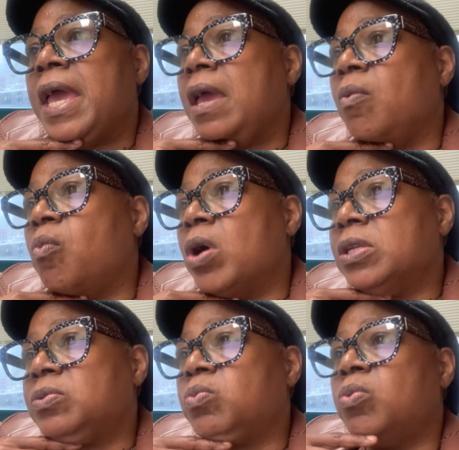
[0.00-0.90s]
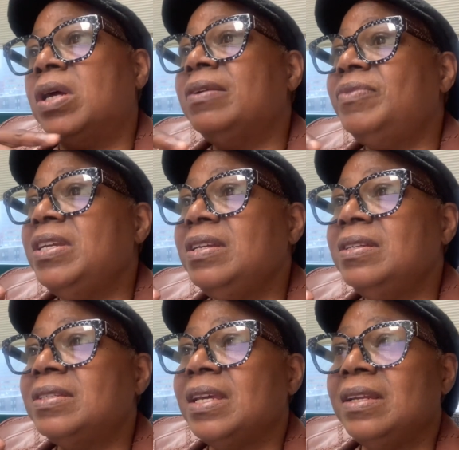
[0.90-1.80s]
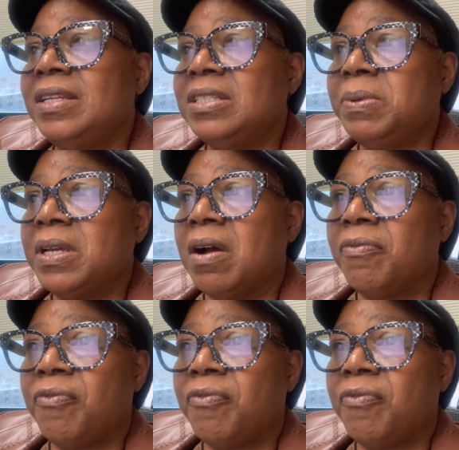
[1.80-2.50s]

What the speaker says: And once one of these entities become